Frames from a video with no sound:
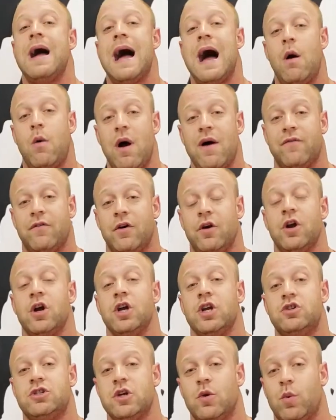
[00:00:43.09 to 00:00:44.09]
However,
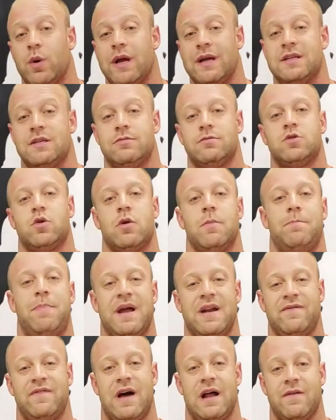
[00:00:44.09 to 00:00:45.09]
you still want to get some sort of
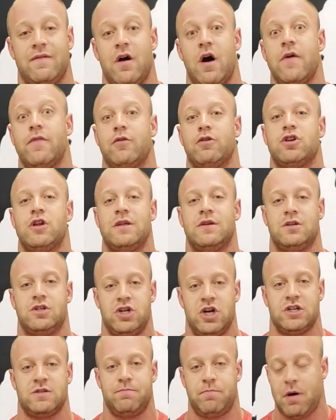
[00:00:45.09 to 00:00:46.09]
benefit out of it other than
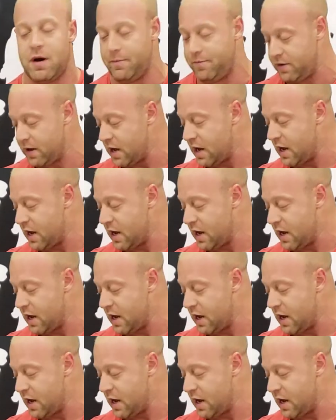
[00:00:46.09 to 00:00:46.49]
just pump.